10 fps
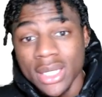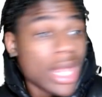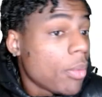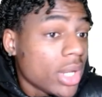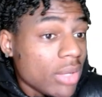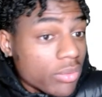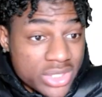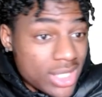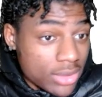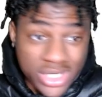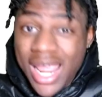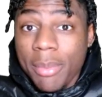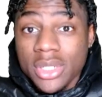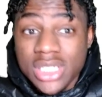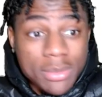They won the
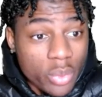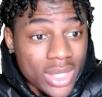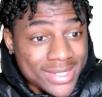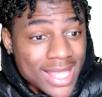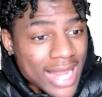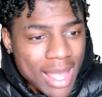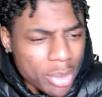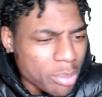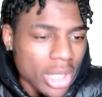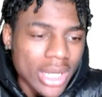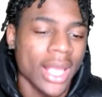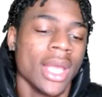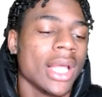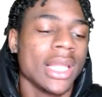championship. We could say that, but bro, like,